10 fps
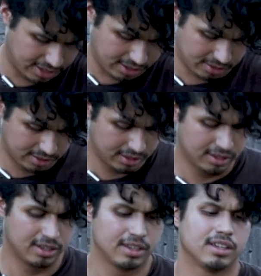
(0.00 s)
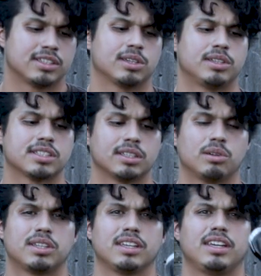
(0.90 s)
There you go. So this
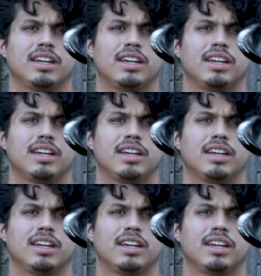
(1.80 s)
little thing